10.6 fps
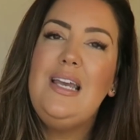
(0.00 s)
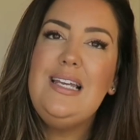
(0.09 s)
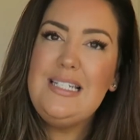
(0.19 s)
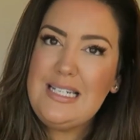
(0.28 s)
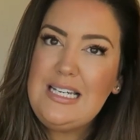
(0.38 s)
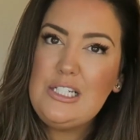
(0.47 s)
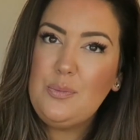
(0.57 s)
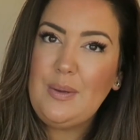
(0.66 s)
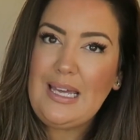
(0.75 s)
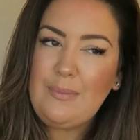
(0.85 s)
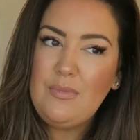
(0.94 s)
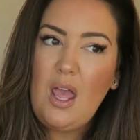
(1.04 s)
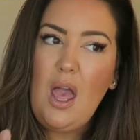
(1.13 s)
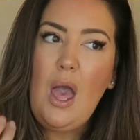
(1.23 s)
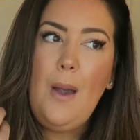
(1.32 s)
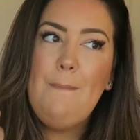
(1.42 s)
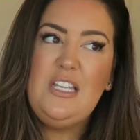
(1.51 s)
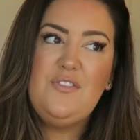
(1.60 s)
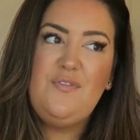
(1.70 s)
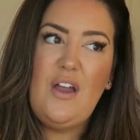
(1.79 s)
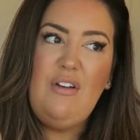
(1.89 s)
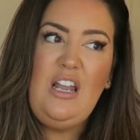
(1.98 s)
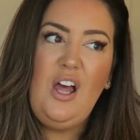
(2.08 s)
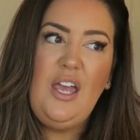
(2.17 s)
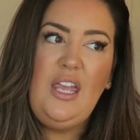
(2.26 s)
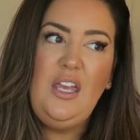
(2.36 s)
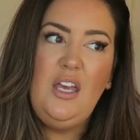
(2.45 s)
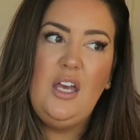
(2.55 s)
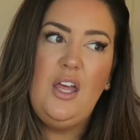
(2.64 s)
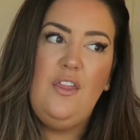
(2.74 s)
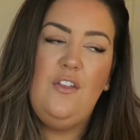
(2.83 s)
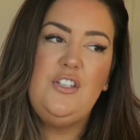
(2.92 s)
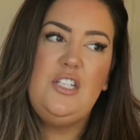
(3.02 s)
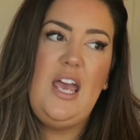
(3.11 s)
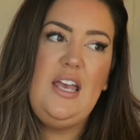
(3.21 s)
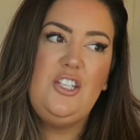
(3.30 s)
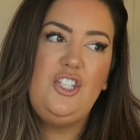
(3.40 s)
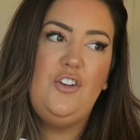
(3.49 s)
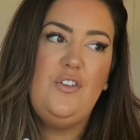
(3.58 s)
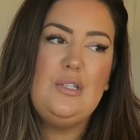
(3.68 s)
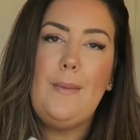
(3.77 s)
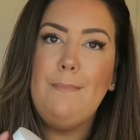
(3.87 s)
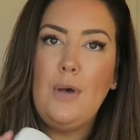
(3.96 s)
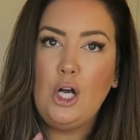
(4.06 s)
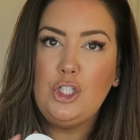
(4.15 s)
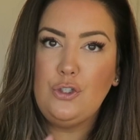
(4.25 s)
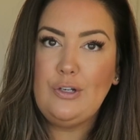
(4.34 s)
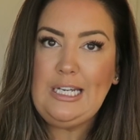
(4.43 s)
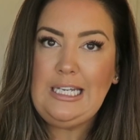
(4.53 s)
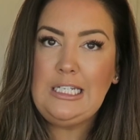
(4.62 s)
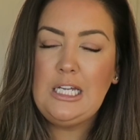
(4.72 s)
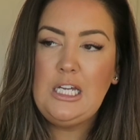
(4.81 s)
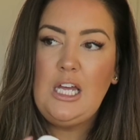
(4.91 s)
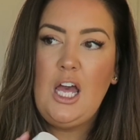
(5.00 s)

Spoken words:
It did a little bit, but it's very like, the texture feels like margarine,